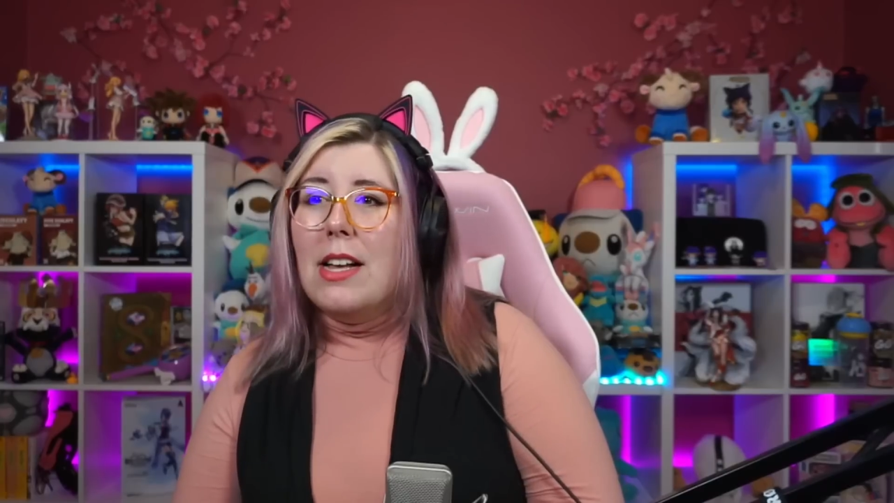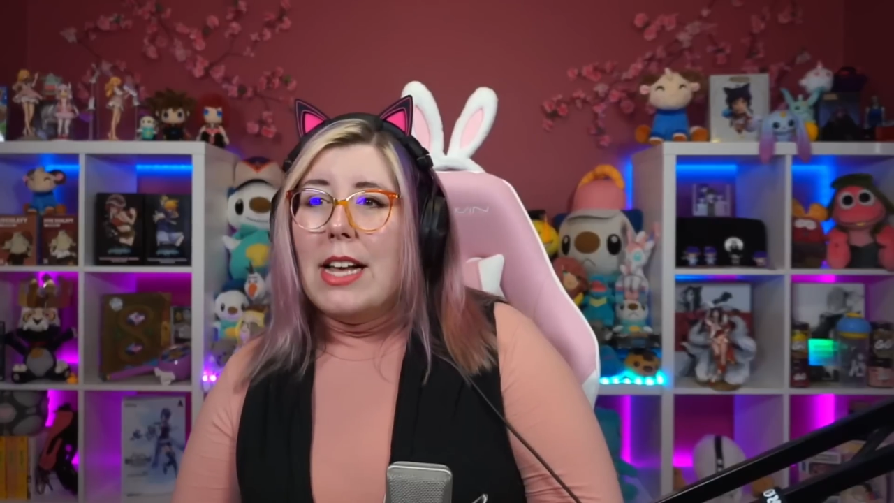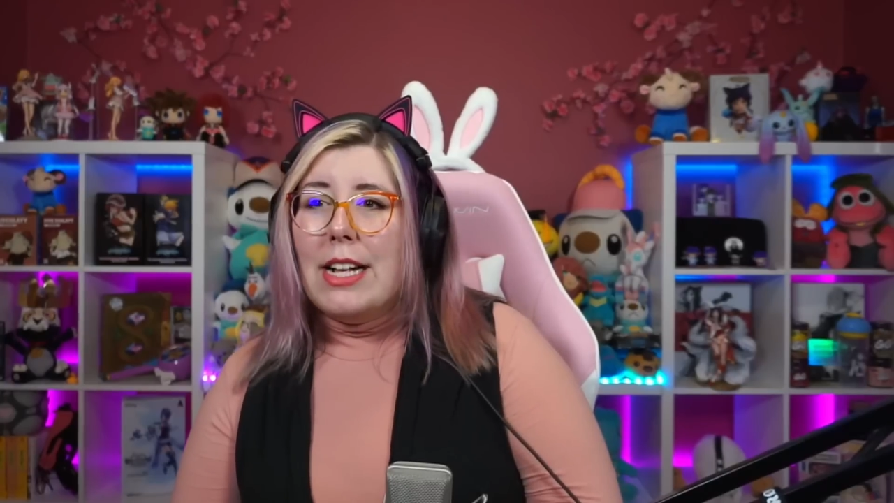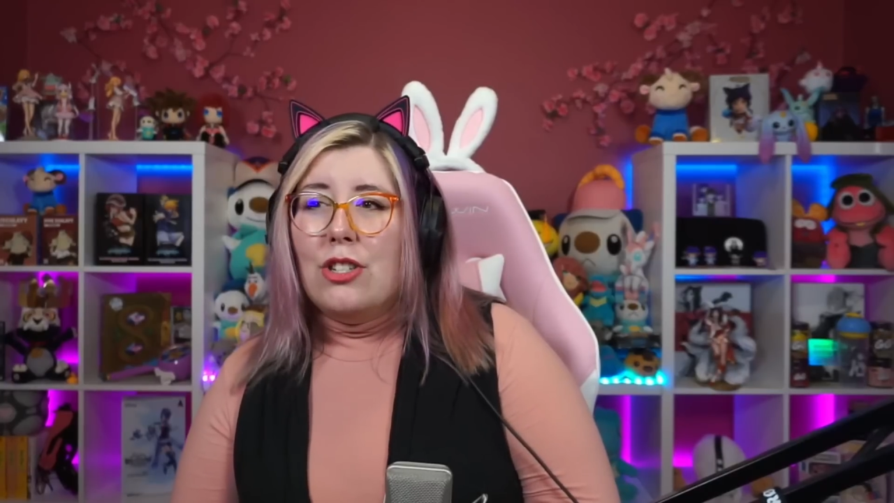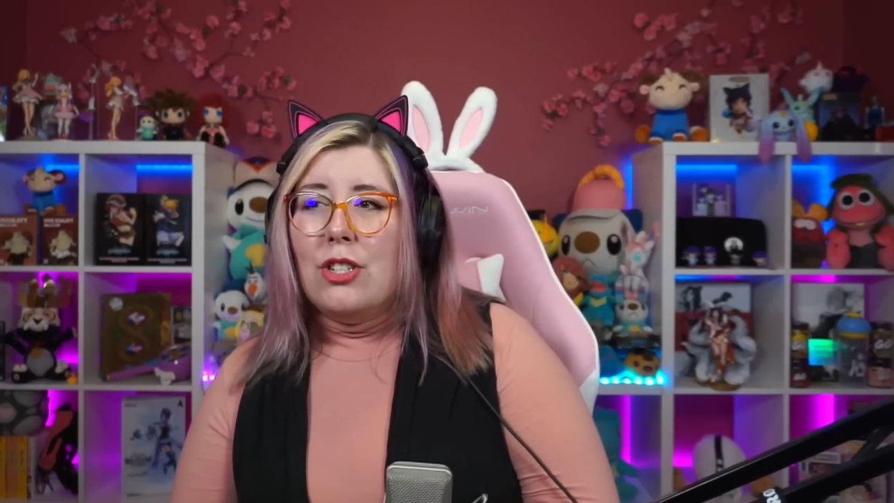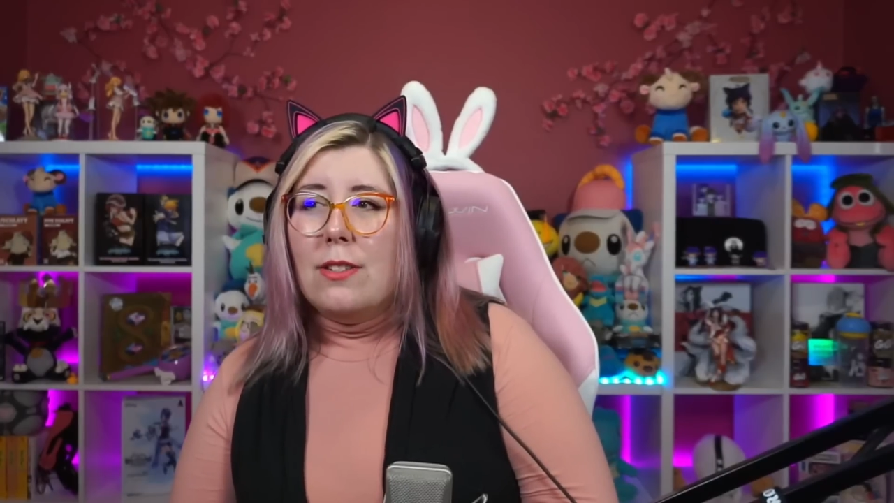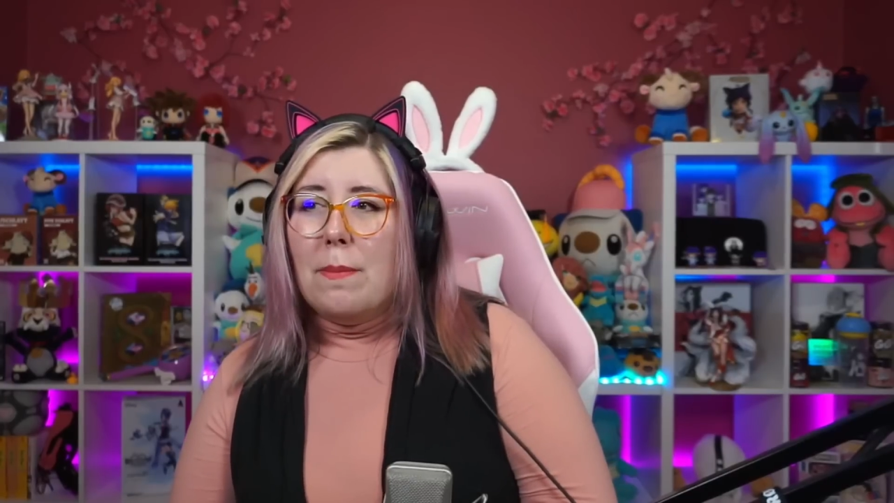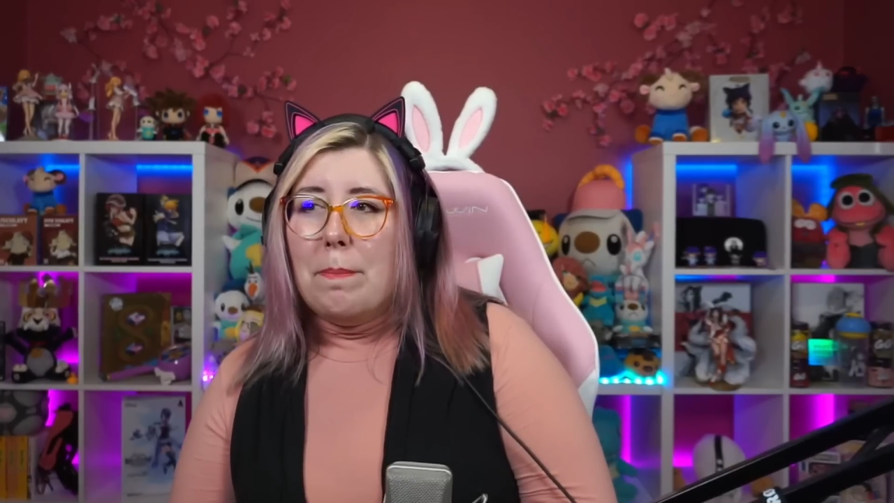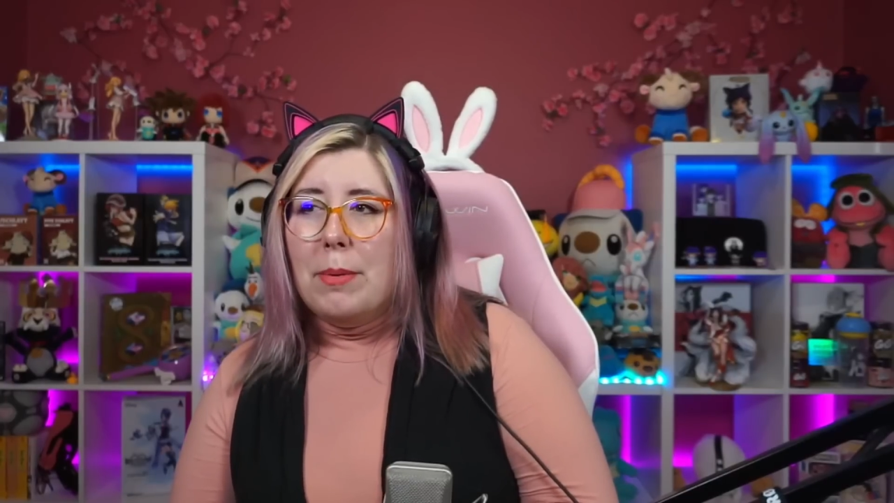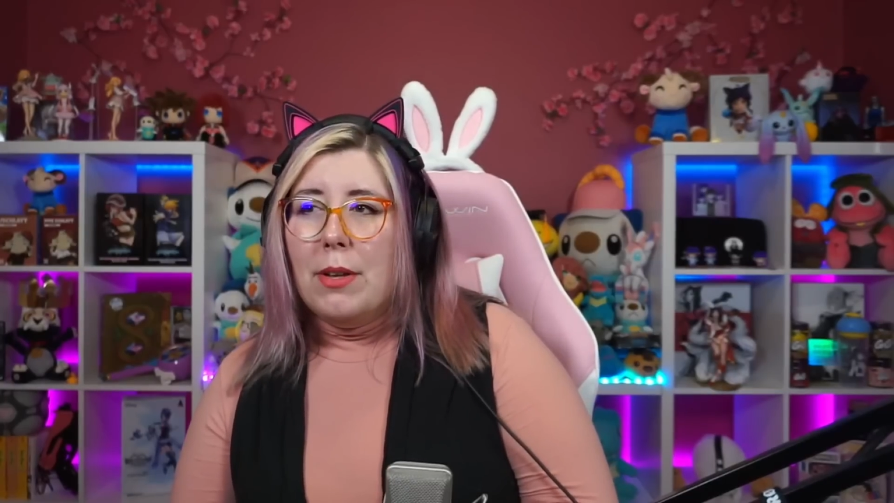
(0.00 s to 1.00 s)
It's
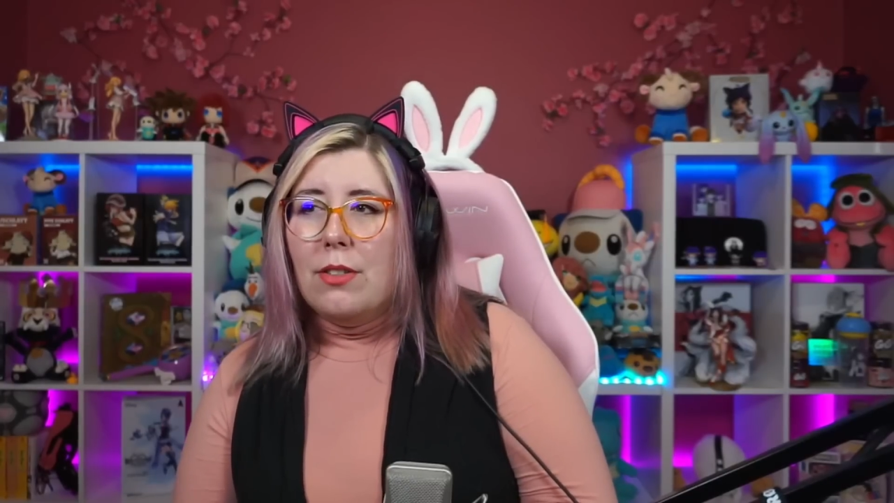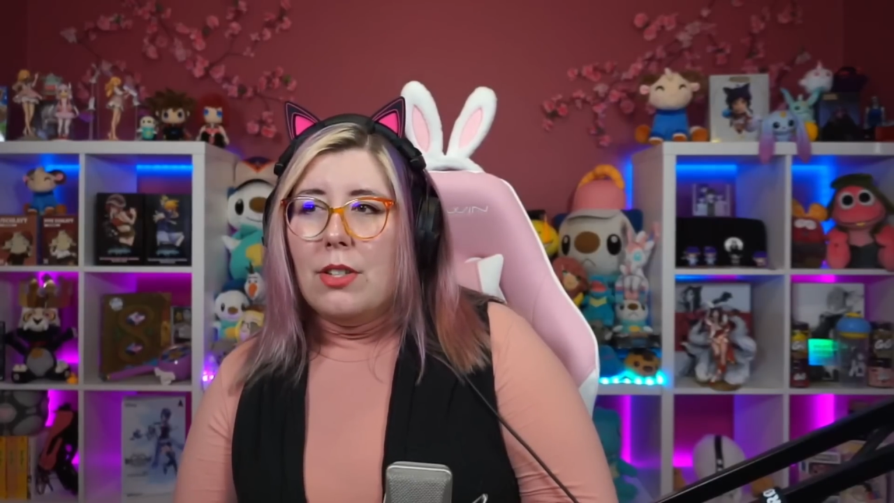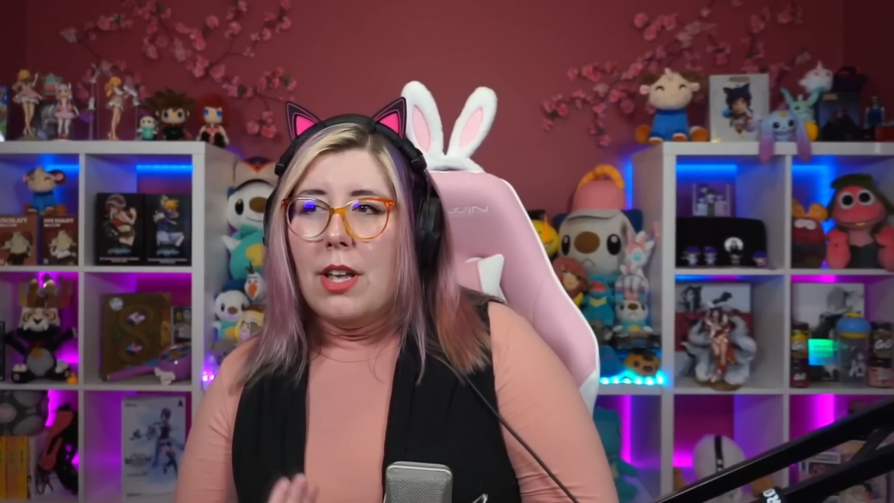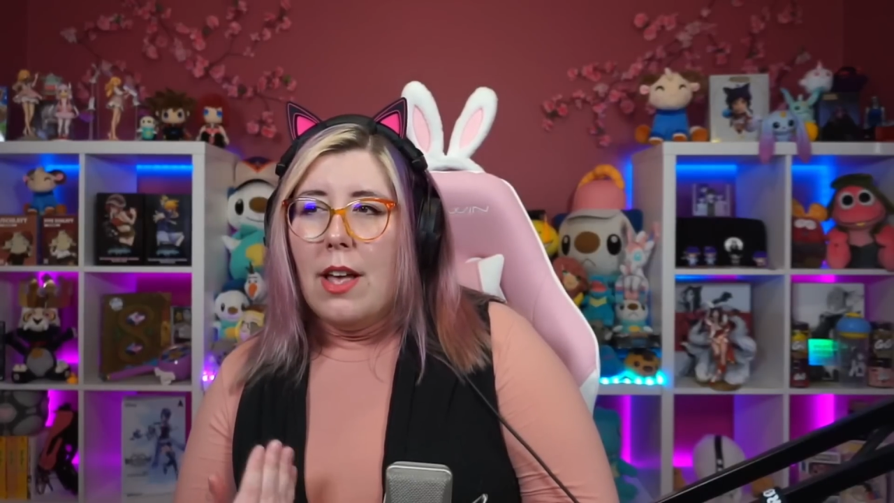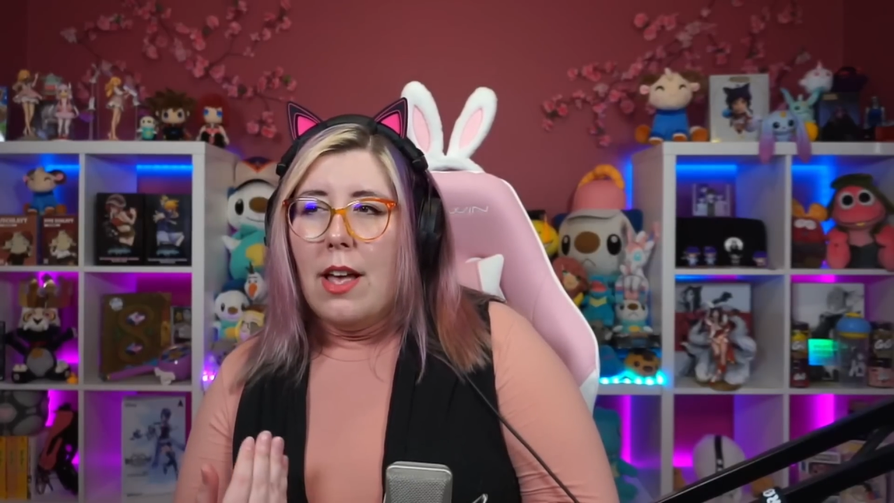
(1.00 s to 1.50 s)
just built